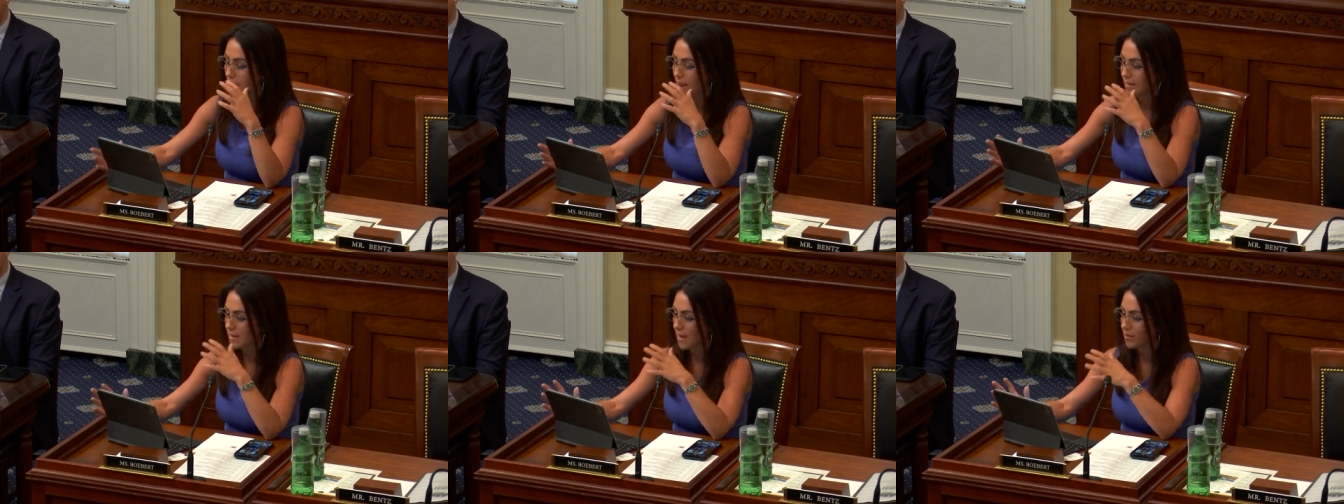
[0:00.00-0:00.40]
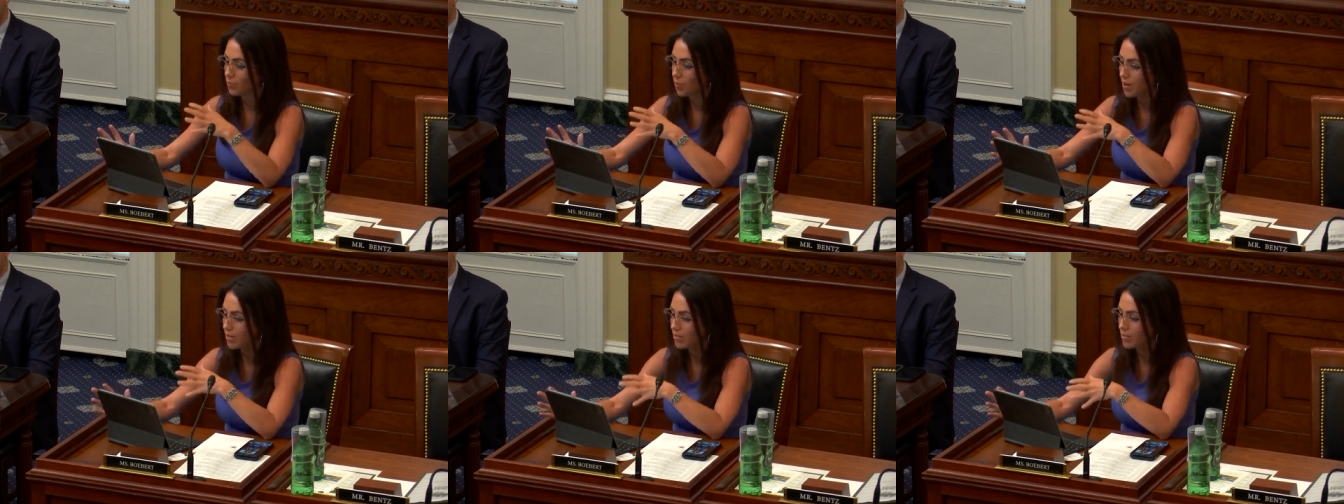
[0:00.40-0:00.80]
And
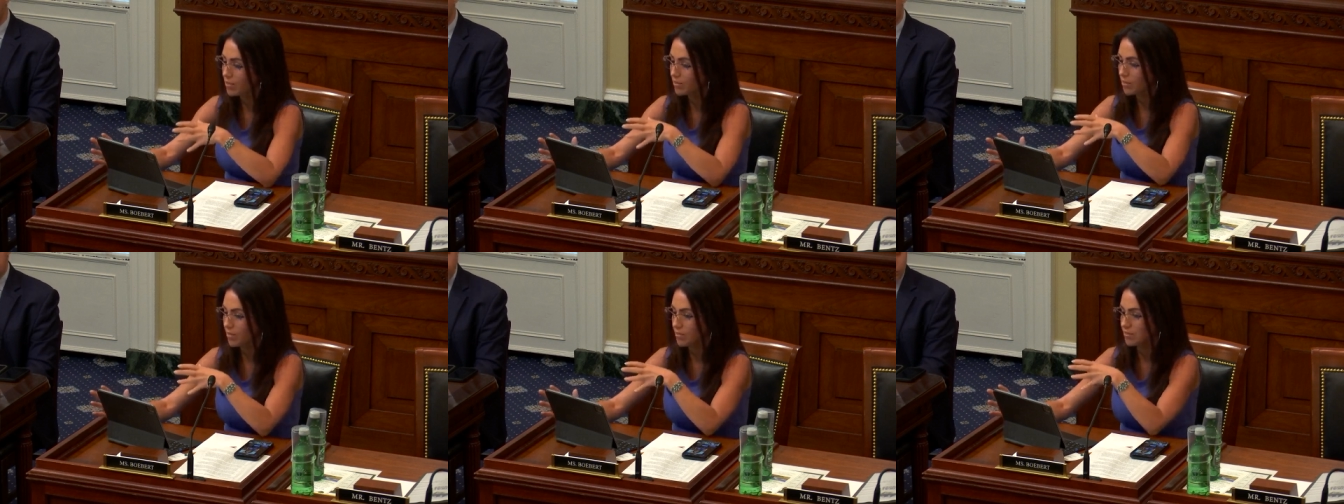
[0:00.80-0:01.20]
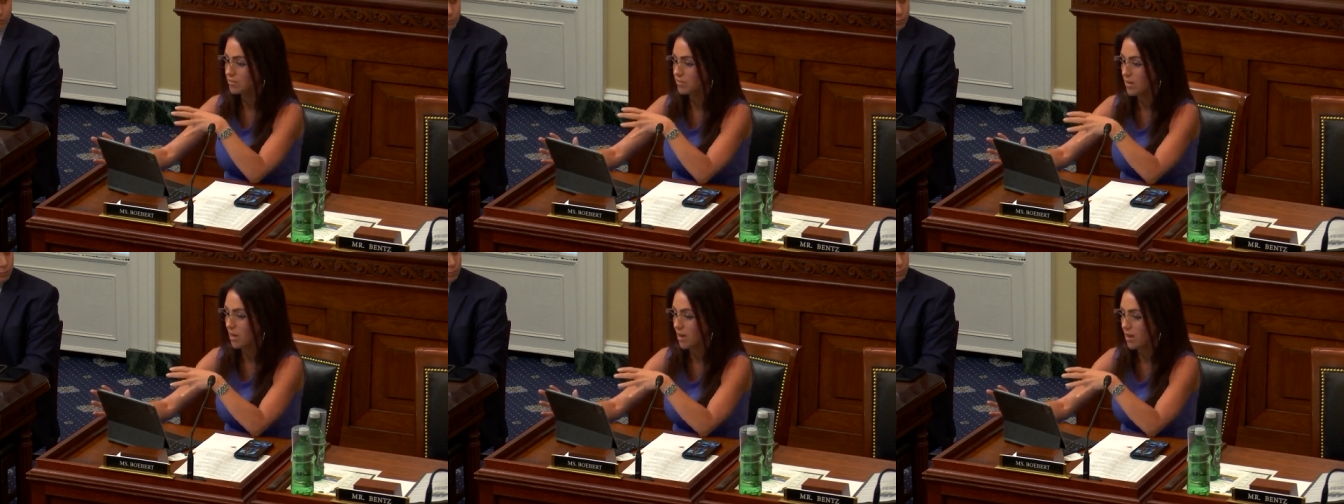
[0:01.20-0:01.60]
with
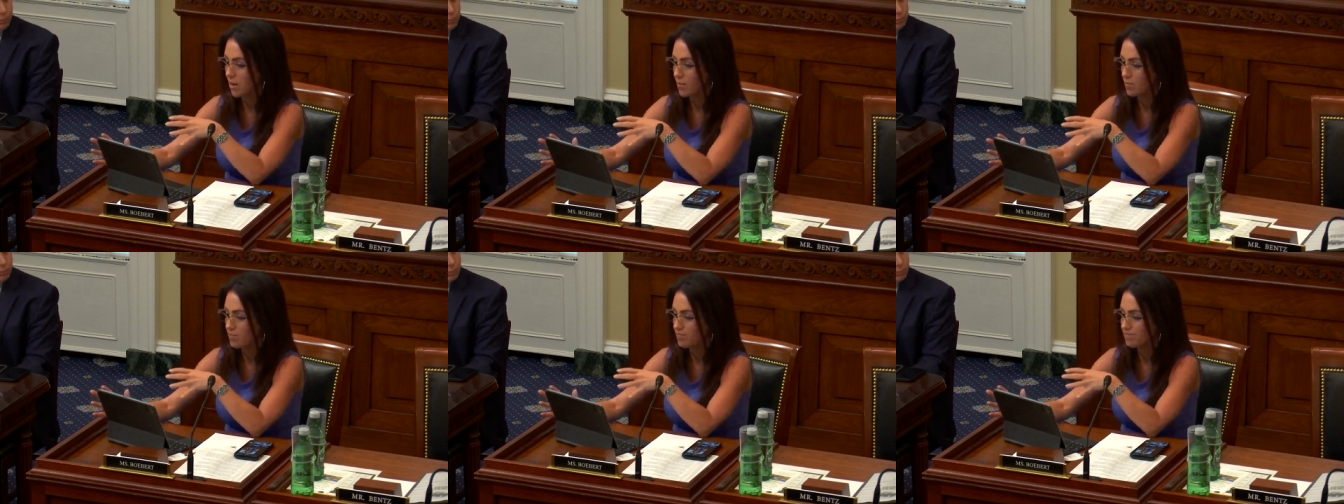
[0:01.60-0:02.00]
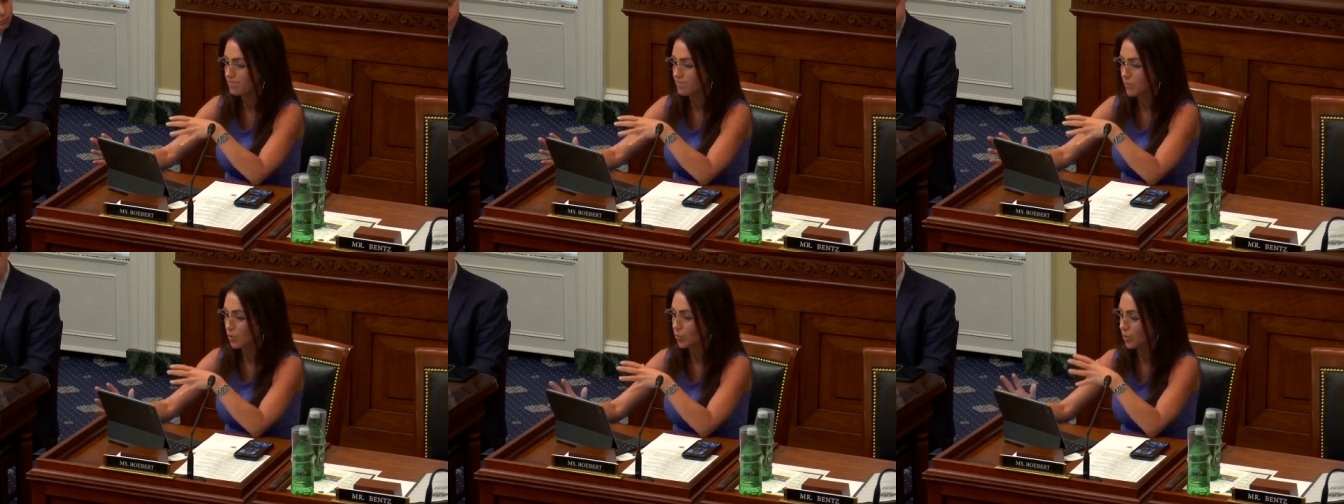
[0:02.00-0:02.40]
this,
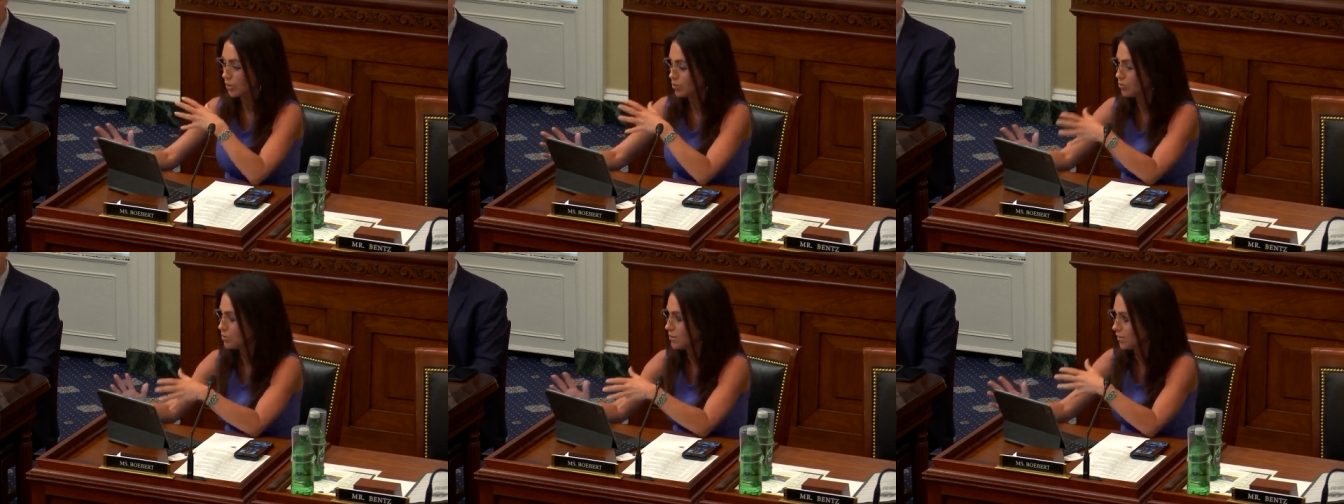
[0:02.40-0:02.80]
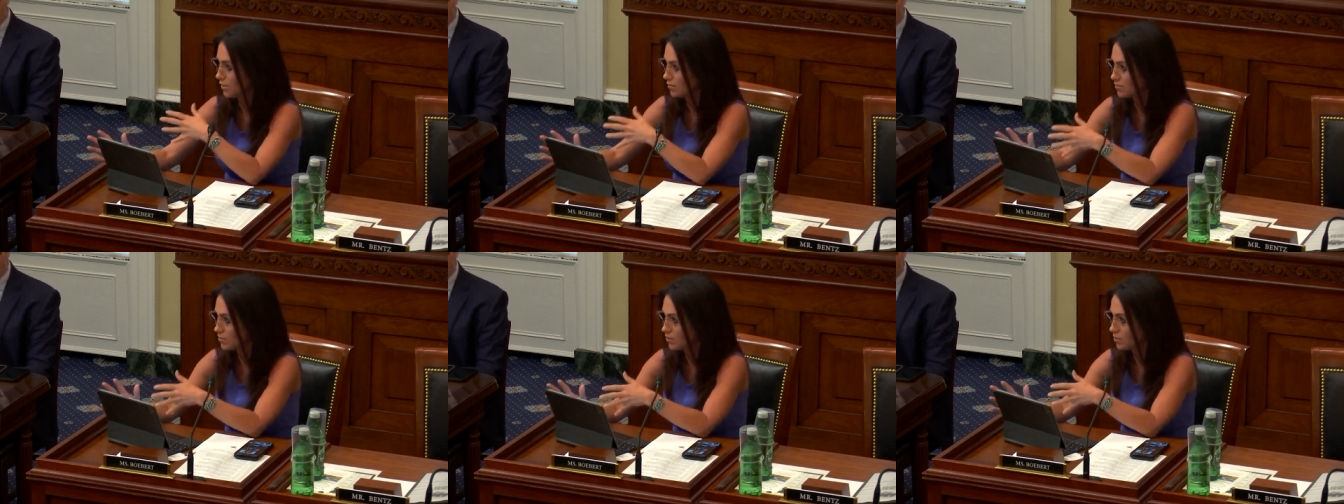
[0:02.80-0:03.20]
when you
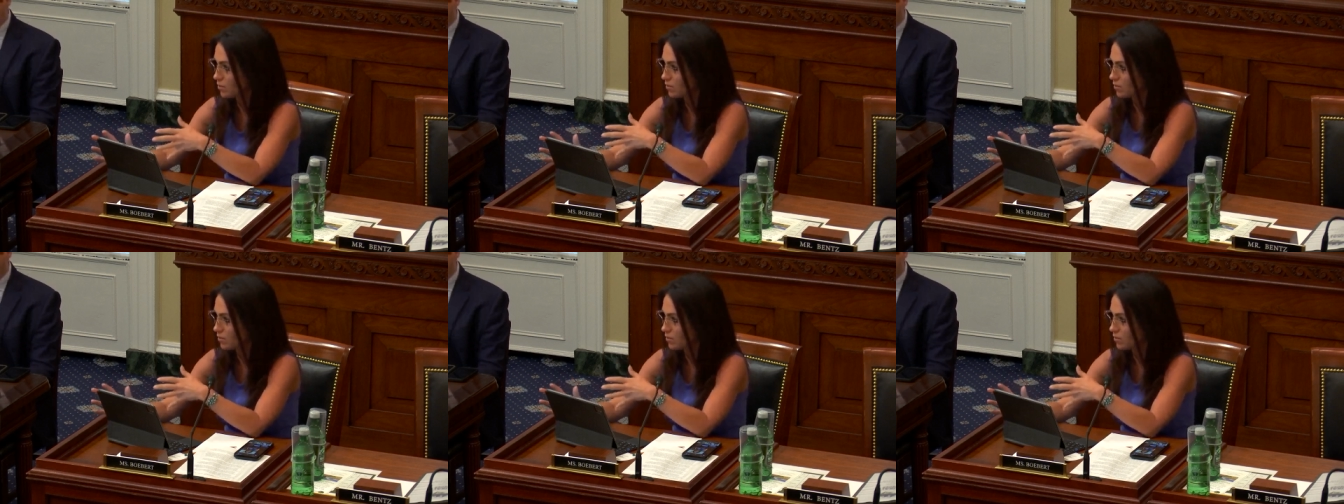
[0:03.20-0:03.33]
state